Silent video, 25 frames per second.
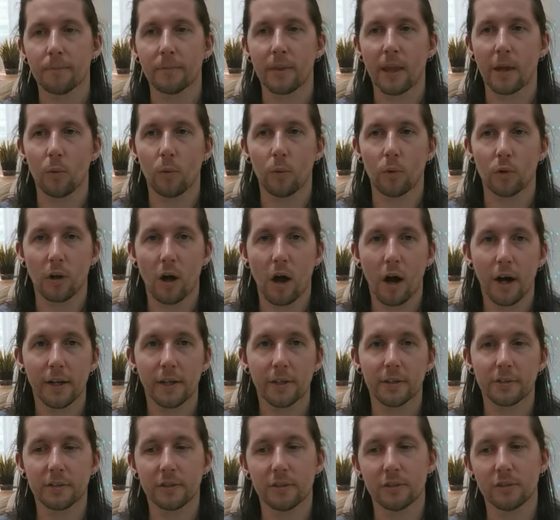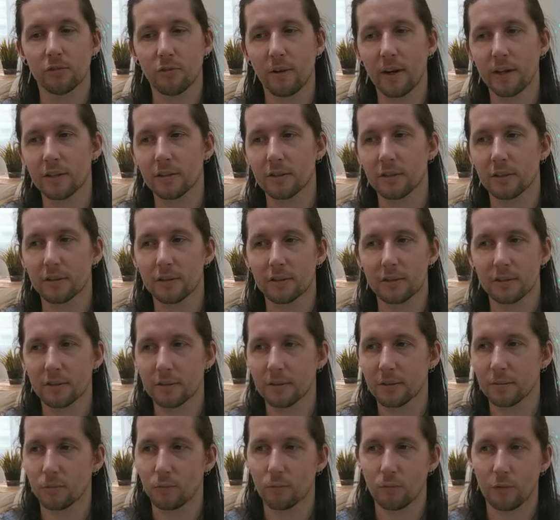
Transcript: They will guide us and direct us